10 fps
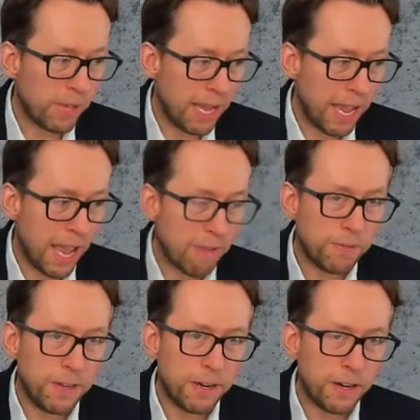I have
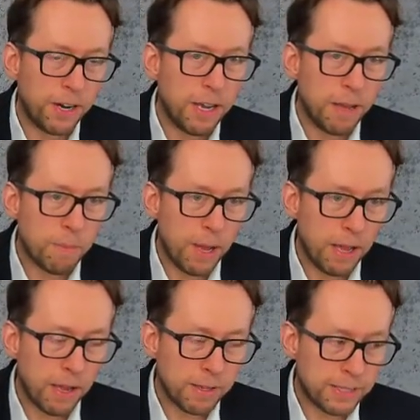here
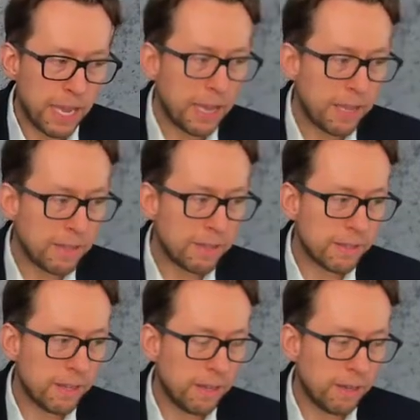a second
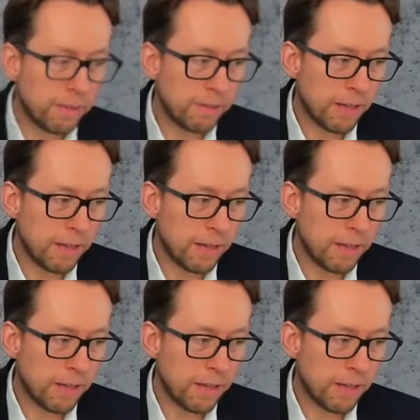uh,